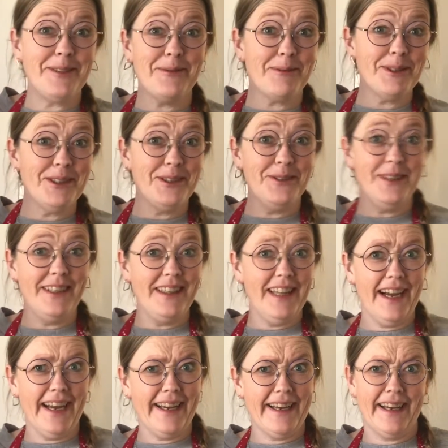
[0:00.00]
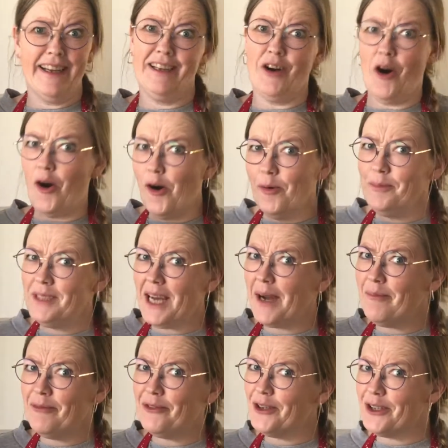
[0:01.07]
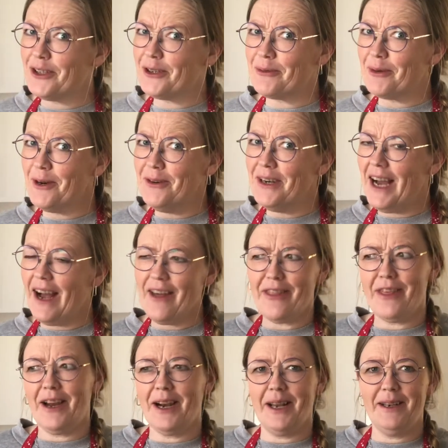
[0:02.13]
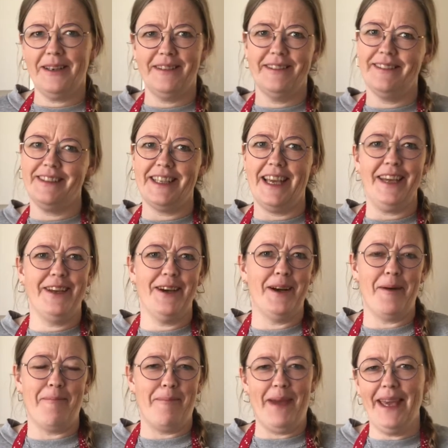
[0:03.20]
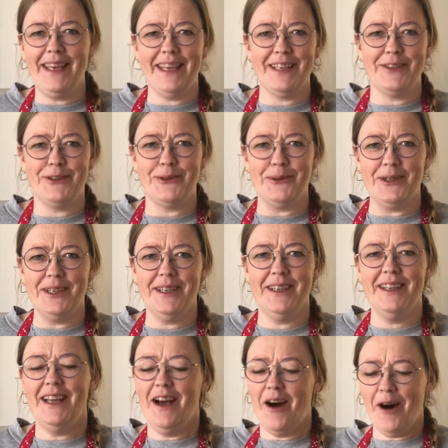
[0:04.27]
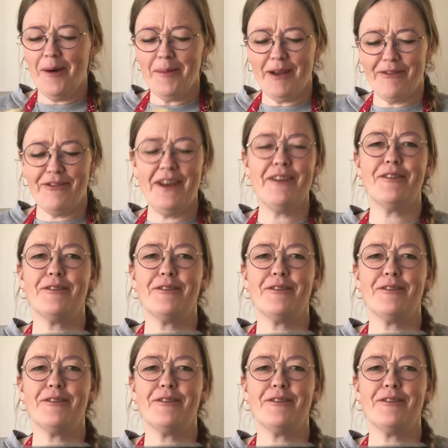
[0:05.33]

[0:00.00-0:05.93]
we're doing like home time for Corona, I thought I'd take you on a baking tour. All my favorite